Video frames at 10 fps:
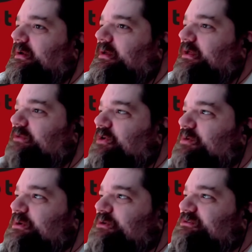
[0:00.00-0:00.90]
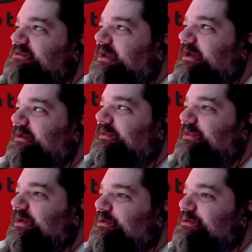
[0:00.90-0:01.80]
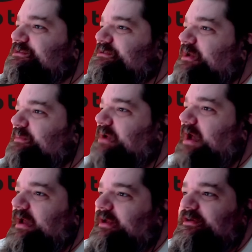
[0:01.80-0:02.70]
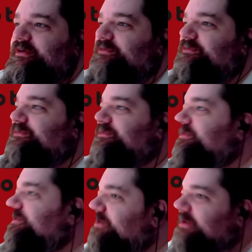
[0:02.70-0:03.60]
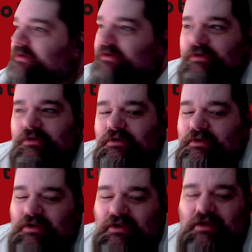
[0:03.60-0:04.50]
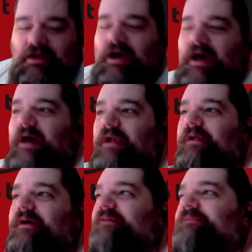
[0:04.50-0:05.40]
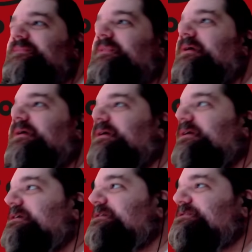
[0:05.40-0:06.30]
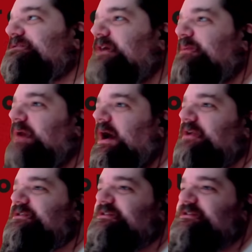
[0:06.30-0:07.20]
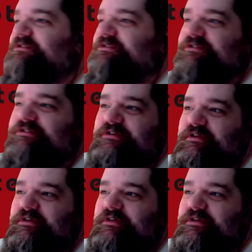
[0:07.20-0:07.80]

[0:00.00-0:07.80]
it's almost like there's some kind of, I don't know, subconscious,